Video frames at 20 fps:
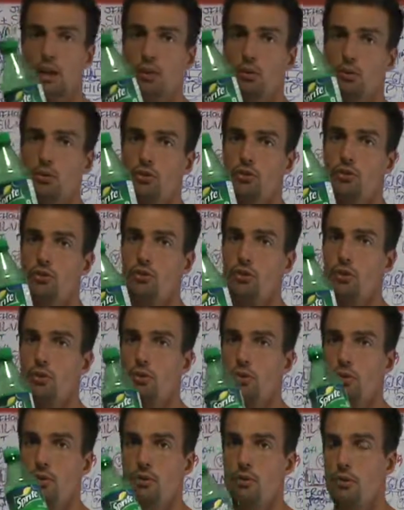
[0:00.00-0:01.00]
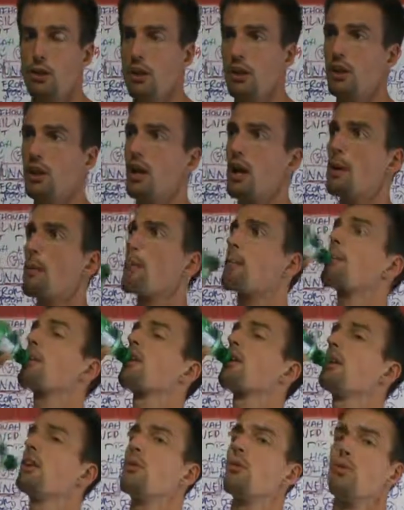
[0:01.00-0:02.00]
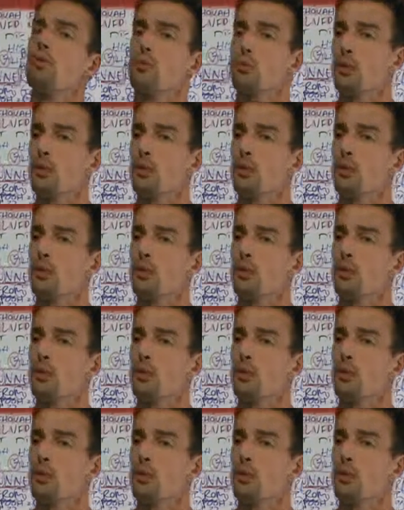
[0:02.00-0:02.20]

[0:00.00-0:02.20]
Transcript: equals truth. Drink up equals